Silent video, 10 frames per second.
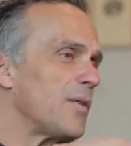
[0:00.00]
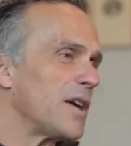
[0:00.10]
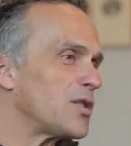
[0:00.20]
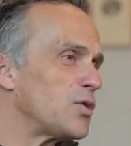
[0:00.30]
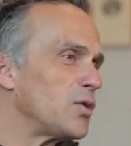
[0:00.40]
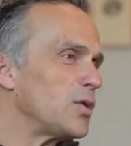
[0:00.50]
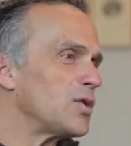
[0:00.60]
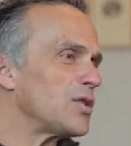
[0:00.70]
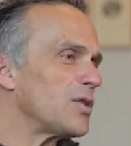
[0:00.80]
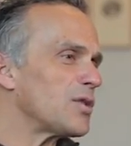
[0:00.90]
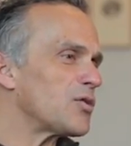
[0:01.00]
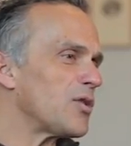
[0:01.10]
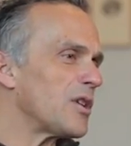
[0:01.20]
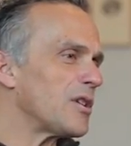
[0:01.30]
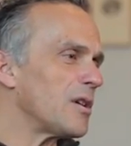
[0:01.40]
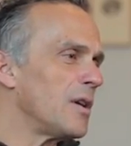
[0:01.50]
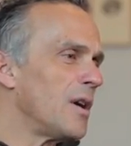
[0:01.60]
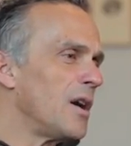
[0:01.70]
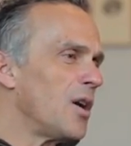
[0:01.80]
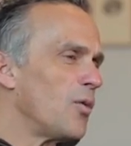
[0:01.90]
my students in Australia
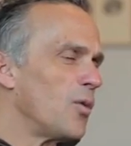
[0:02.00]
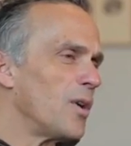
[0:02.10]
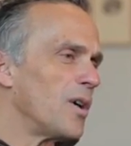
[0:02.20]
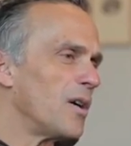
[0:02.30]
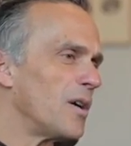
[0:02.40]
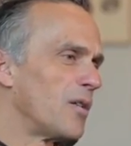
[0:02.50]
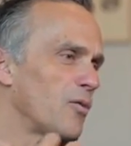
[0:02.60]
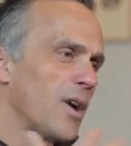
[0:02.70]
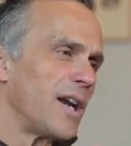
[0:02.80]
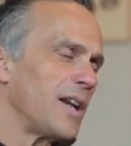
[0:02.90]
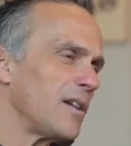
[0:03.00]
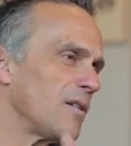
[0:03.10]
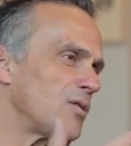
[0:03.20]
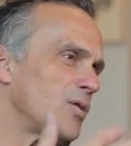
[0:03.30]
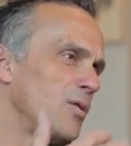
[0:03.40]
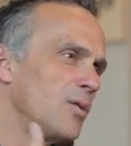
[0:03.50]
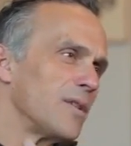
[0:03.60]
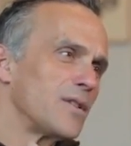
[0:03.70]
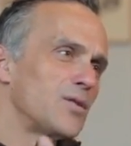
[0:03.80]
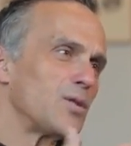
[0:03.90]
were writing
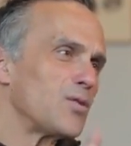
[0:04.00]
to students